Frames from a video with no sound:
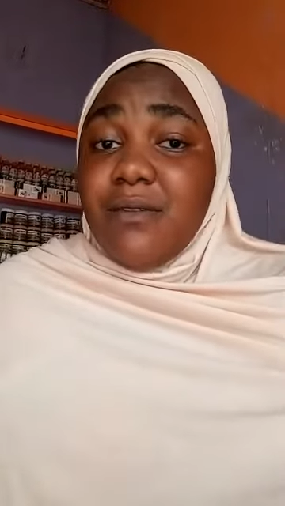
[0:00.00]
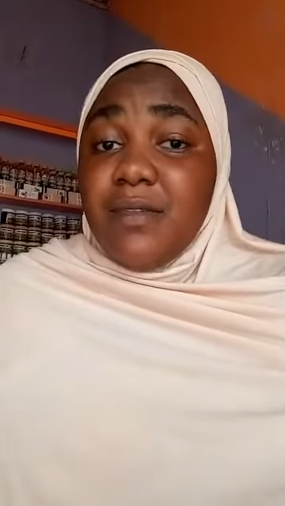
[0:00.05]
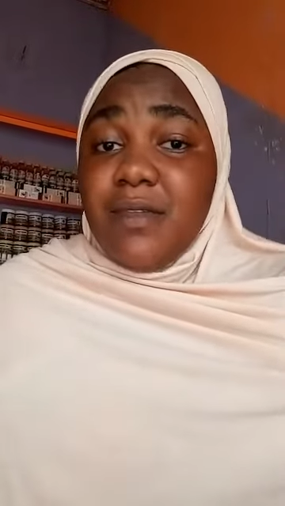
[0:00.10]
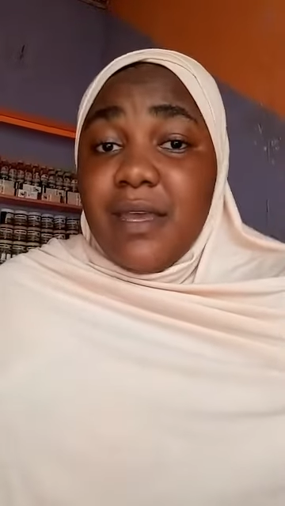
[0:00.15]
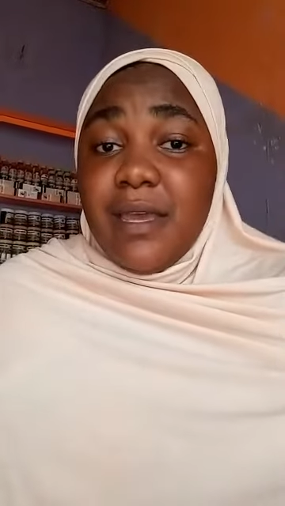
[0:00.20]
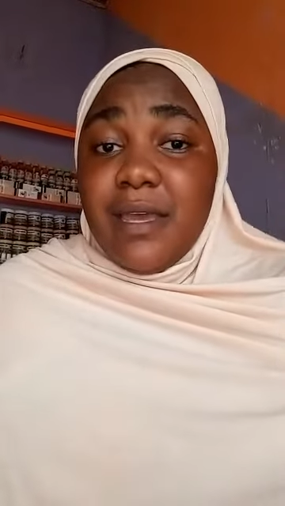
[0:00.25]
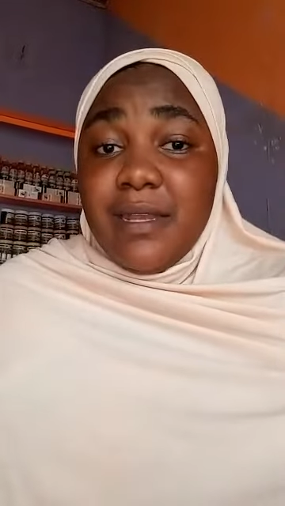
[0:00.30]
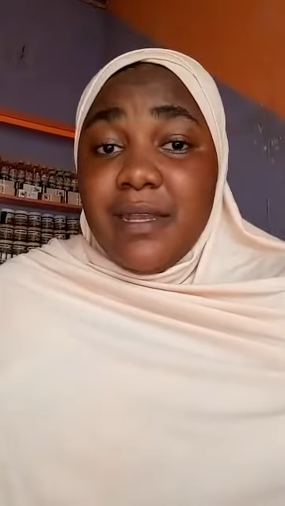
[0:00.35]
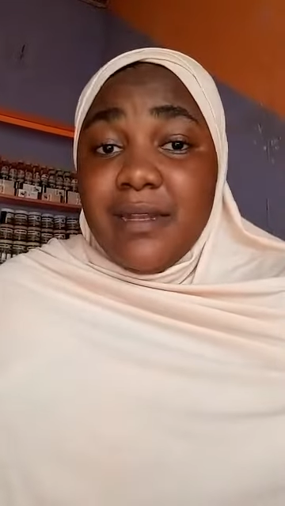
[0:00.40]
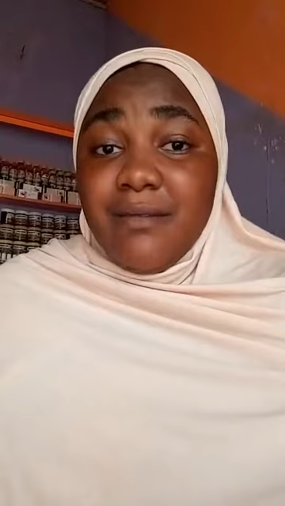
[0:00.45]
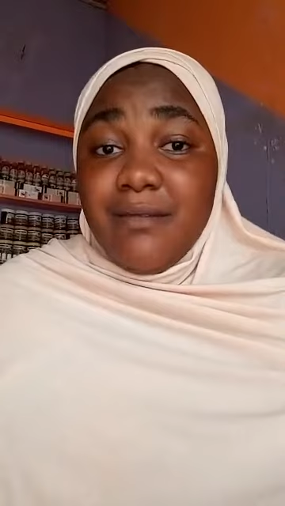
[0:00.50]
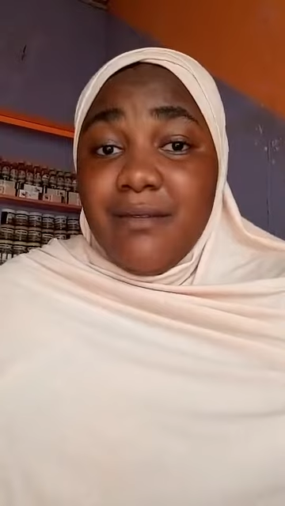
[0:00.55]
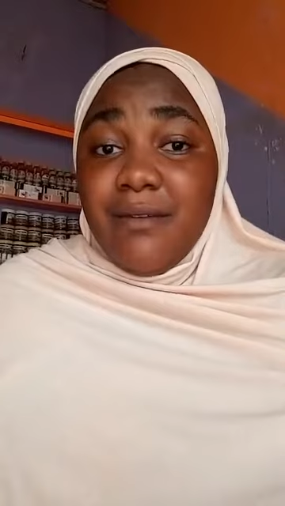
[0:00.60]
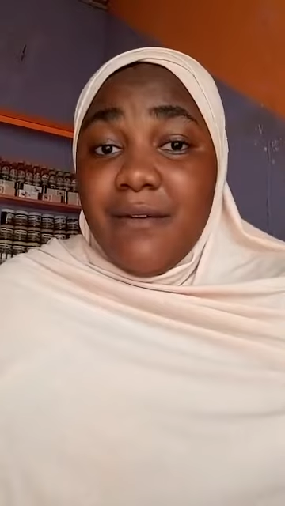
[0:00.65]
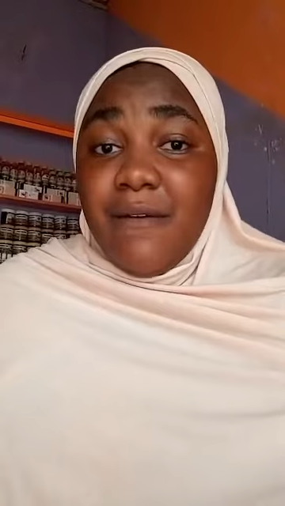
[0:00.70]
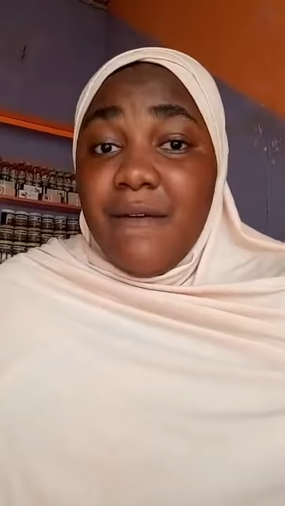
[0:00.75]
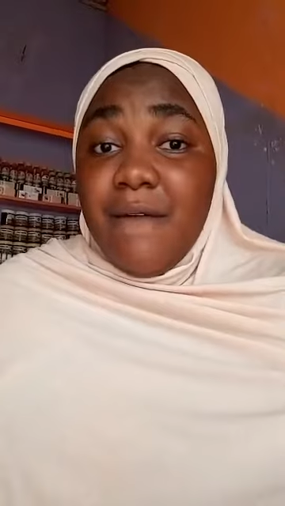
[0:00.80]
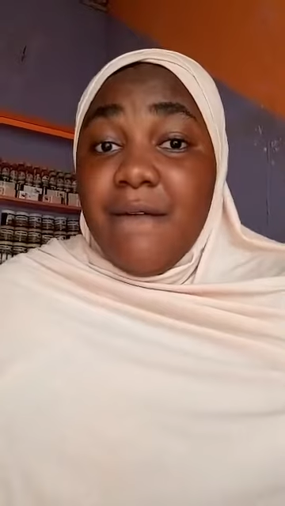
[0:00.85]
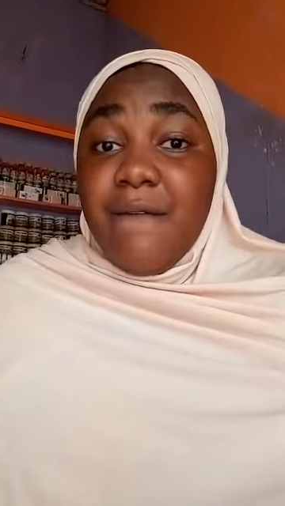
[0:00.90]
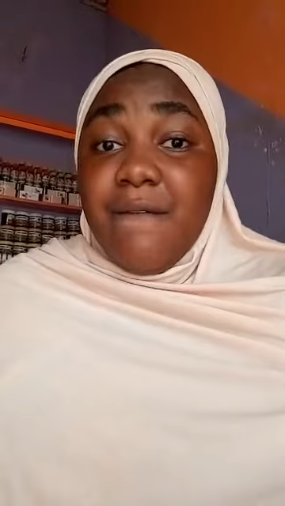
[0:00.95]
10,
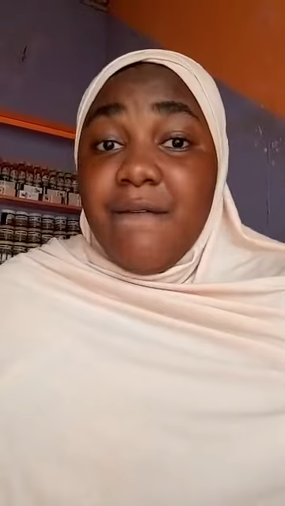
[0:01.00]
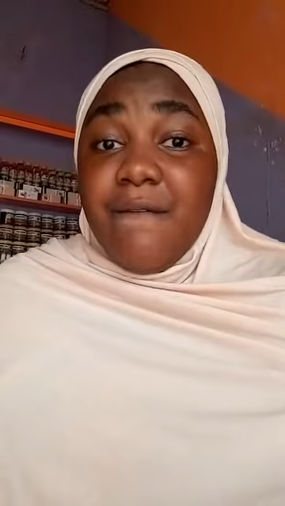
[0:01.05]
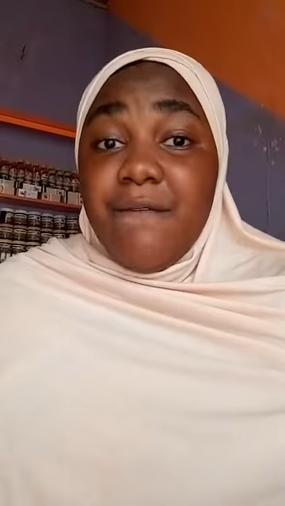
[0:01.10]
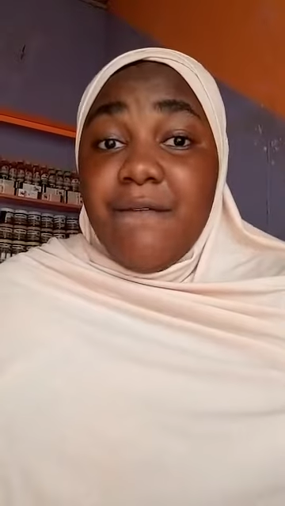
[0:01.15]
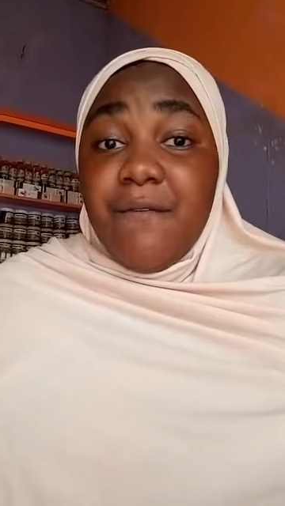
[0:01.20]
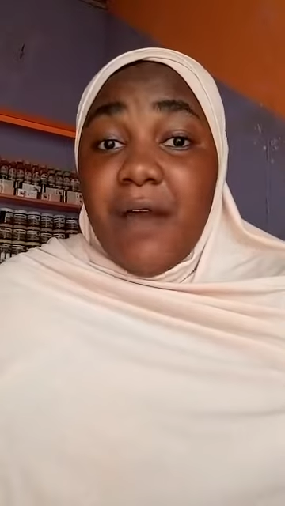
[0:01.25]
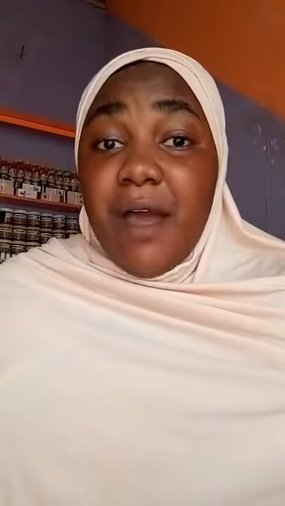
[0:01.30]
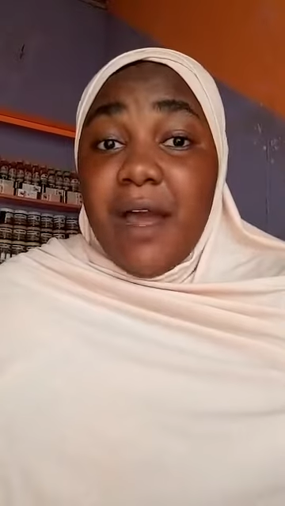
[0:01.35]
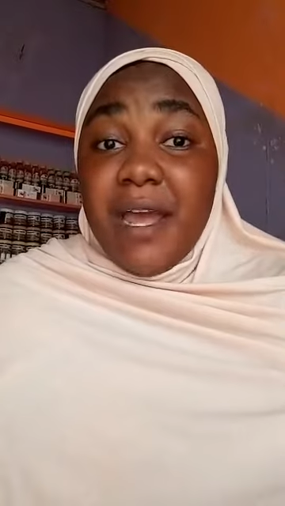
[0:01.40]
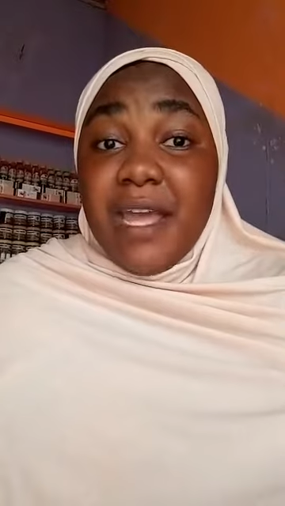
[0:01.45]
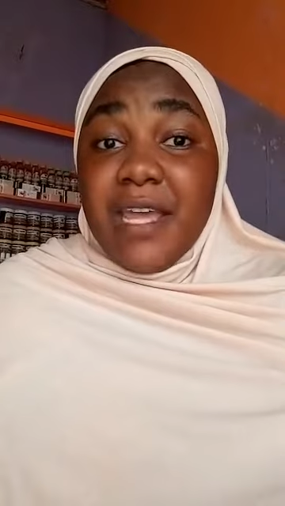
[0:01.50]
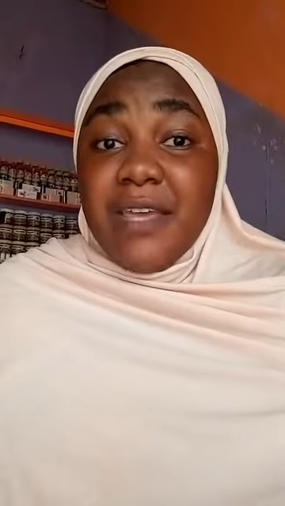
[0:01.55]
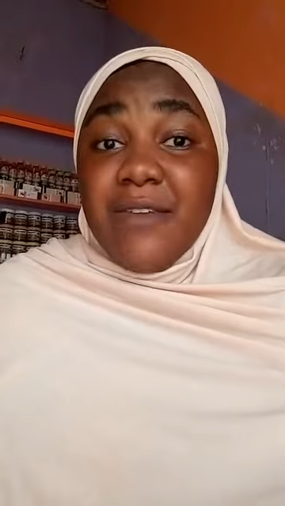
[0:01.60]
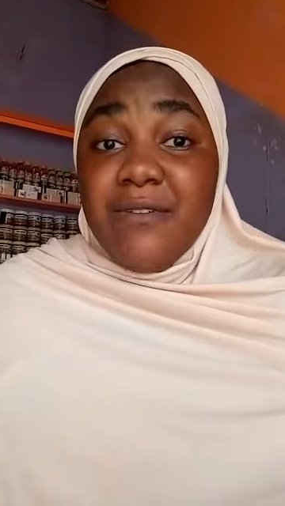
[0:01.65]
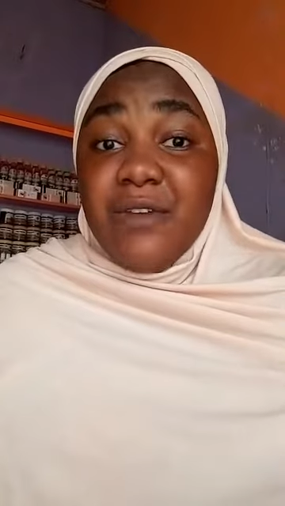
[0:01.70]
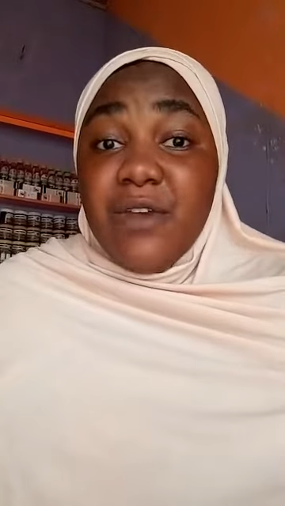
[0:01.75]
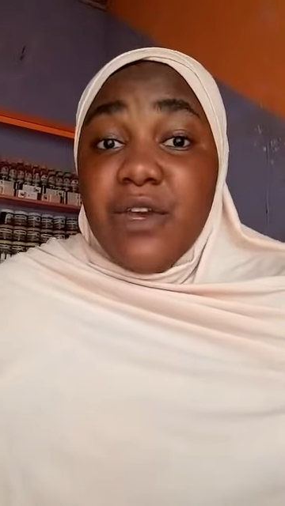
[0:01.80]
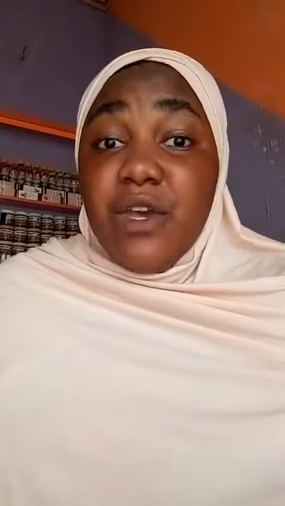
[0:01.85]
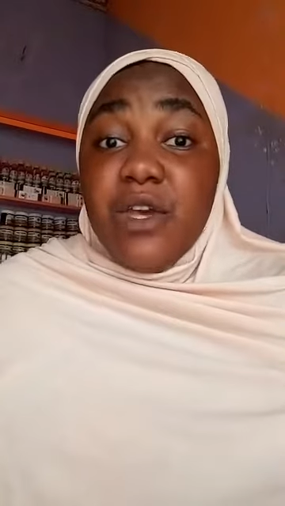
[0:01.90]
5.